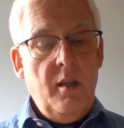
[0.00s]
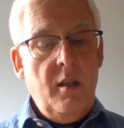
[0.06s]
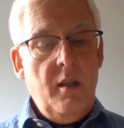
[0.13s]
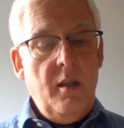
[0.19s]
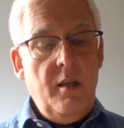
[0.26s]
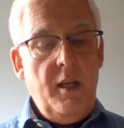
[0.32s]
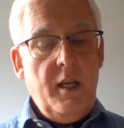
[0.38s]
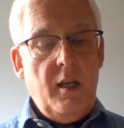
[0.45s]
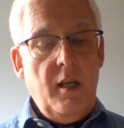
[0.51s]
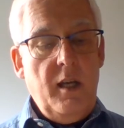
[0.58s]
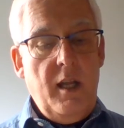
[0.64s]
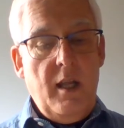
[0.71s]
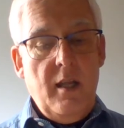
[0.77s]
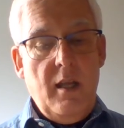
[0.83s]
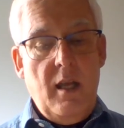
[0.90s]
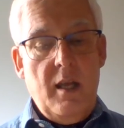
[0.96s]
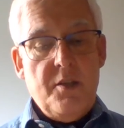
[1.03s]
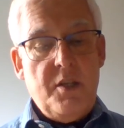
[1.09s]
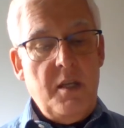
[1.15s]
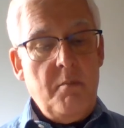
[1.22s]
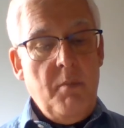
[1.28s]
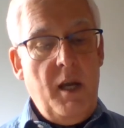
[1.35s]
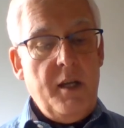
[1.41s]
Little as he
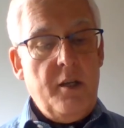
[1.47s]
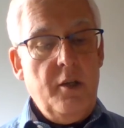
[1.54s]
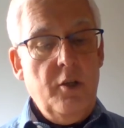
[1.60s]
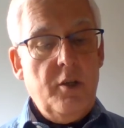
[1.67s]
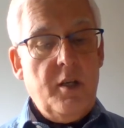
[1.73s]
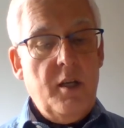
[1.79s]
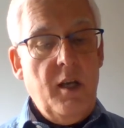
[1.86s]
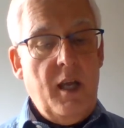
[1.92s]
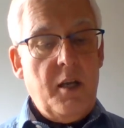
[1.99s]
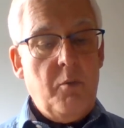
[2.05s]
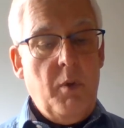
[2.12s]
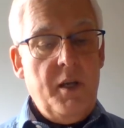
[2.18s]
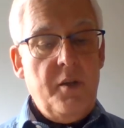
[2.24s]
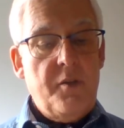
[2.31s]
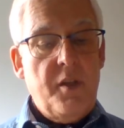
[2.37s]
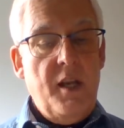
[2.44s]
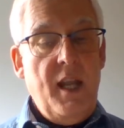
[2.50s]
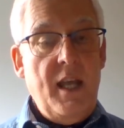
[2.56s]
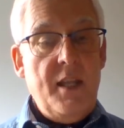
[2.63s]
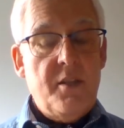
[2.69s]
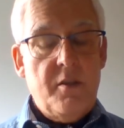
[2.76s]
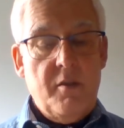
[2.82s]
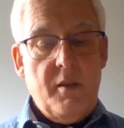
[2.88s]
might look like one of the
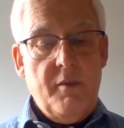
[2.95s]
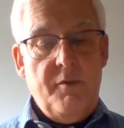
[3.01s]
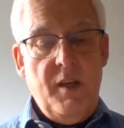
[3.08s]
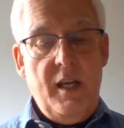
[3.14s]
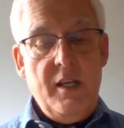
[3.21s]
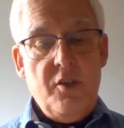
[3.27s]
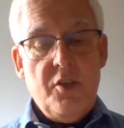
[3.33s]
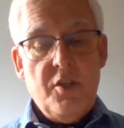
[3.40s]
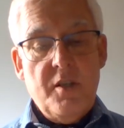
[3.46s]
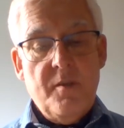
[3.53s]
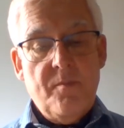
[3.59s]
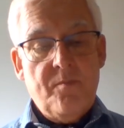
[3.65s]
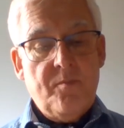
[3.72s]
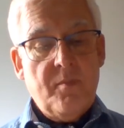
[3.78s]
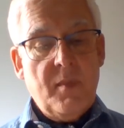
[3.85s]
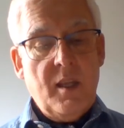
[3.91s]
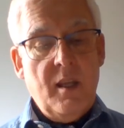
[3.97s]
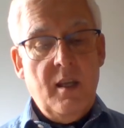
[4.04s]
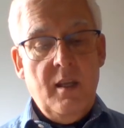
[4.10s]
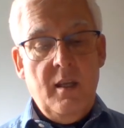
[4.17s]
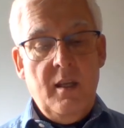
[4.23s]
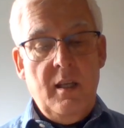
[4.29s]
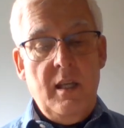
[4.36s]
lads of the village,
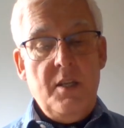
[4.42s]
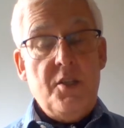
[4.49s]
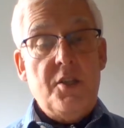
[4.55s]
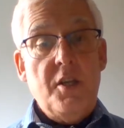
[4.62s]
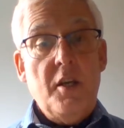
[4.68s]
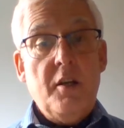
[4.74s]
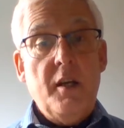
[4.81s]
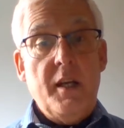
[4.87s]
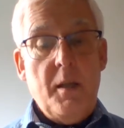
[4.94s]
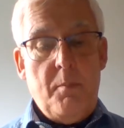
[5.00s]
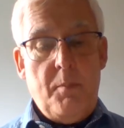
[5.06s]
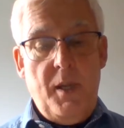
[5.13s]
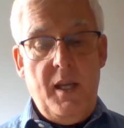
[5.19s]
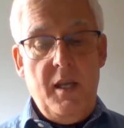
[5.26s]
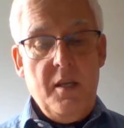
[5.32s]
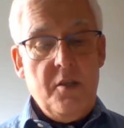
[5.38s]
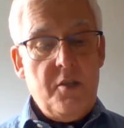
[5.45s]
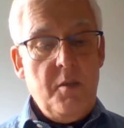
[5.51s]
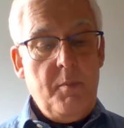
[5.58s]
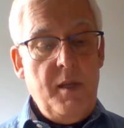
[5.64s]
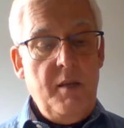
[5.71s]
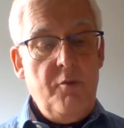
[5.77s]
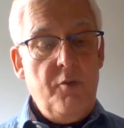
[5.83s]
he certainly appeared to
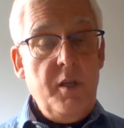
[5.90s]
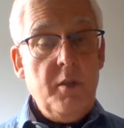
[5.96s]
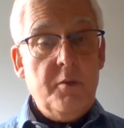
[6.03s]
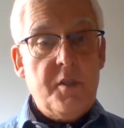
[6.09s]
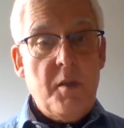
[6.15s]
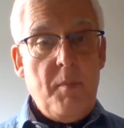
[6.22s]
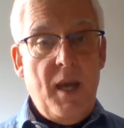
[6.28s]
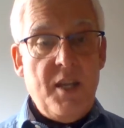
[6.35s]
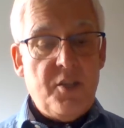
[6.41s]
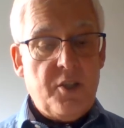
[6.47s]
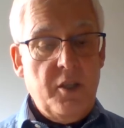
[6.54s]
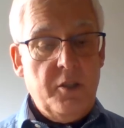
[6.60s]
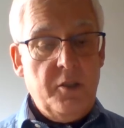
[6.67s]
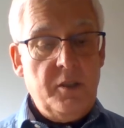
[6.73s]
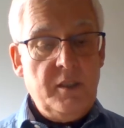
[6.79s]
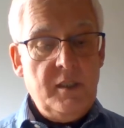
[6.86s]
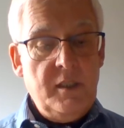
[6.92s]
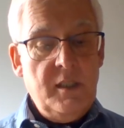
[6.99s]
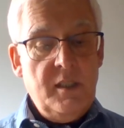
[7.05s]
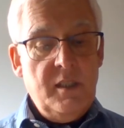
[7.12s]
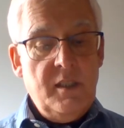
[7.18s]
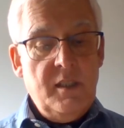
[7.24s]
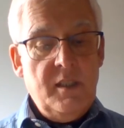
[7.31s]
be real Tabasco,
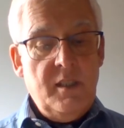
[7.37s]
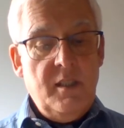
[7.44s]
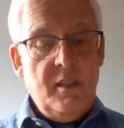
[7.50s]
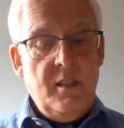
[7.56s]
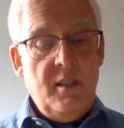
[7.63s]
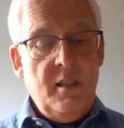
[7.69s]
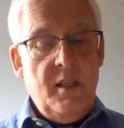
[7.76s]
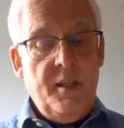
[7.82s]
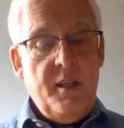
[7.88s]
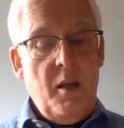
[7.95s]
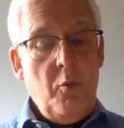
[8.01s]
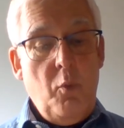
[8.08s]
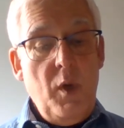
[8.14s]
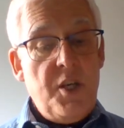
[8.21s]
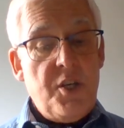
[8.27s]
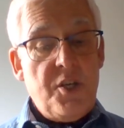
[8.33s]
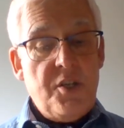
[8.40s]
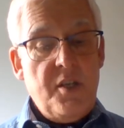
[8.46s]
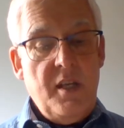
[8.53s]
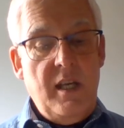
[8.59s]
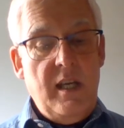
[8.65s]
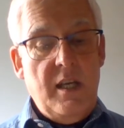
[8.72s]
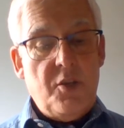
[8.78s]
and I wished
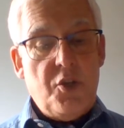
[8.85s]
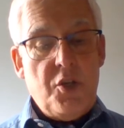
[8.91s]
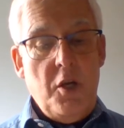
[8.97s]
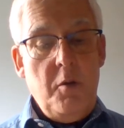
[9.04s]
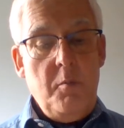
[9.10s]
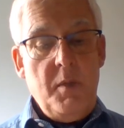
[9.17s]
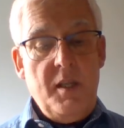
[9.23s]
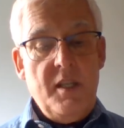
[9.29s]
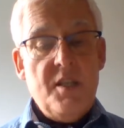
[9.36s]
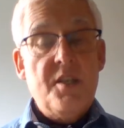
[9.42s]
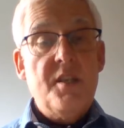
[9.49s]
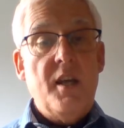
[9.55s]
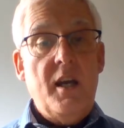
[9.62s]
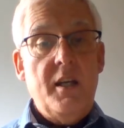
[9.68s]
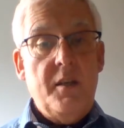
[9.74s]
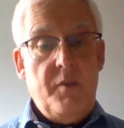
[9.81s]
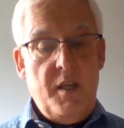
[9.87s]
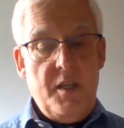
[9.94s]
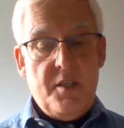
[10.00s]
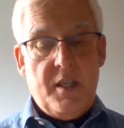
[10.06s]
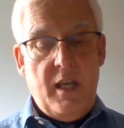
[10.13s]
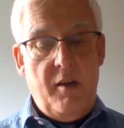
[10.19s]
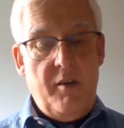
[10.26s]
he had shown me this side of his
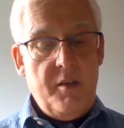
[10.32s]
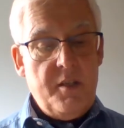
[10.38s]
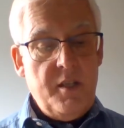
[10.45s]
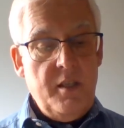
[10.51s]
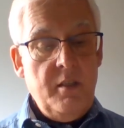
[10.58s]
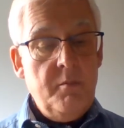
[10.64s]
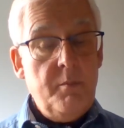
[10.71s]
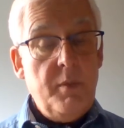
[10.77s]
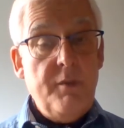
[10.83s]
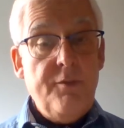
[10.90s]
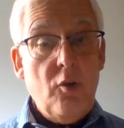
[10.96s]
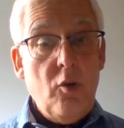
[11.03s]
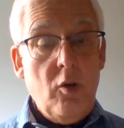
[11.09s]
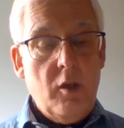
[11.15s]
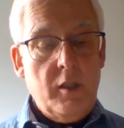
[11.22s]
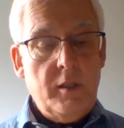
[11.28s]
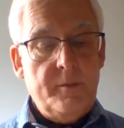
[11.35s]
character before.